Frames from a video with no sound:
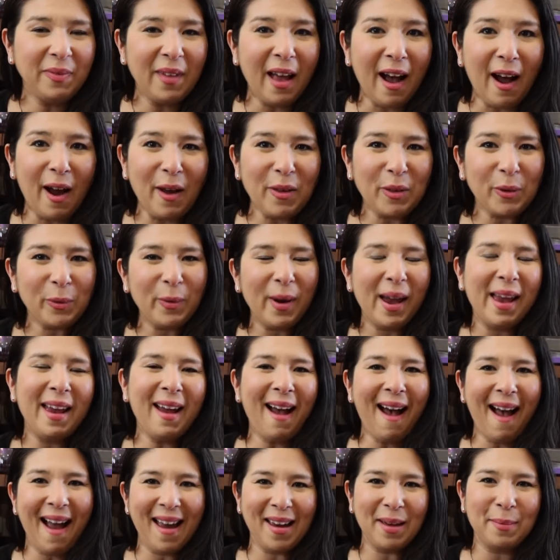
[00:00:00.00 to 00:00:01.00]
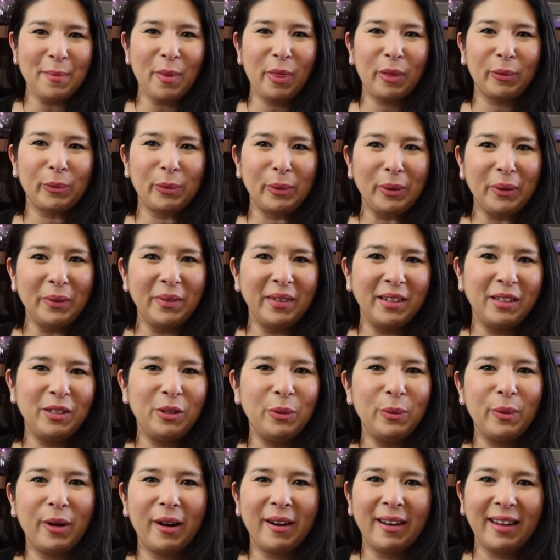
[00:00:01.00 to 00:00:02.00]
Either way, I am thrilled that
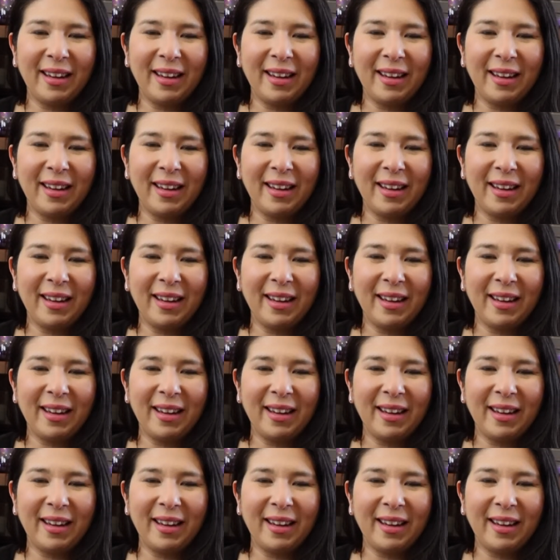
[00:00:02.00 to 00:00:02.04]
you are